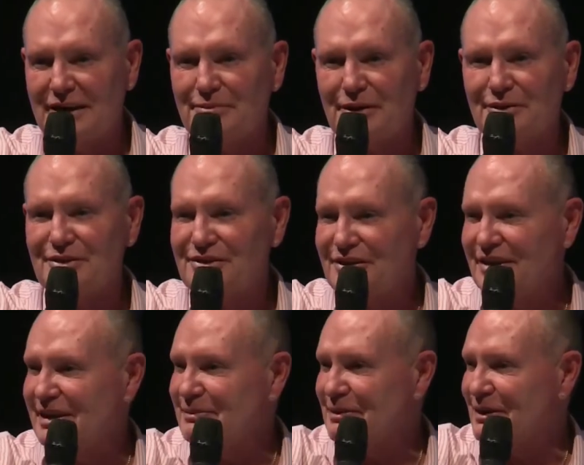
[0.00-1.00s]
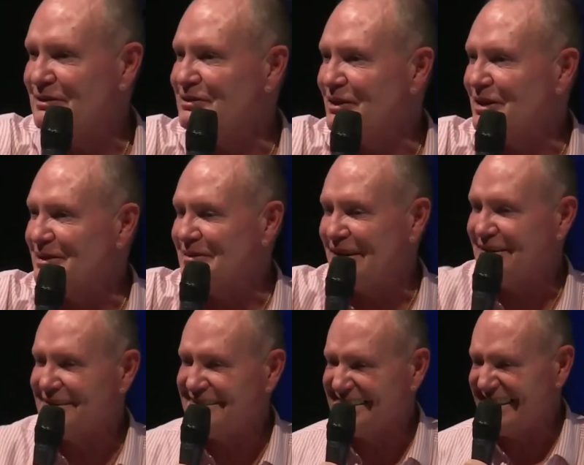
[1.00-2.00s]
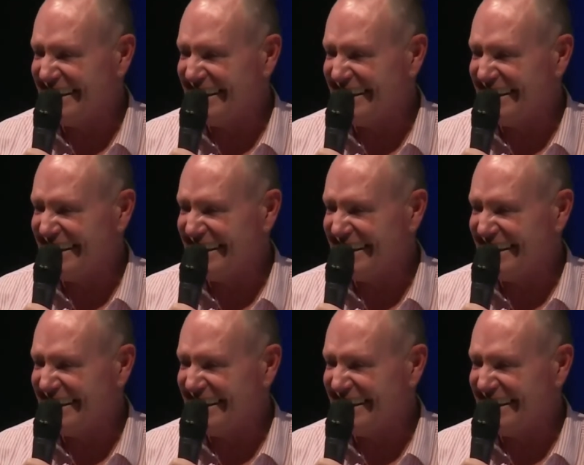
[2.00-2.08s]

£30, £40.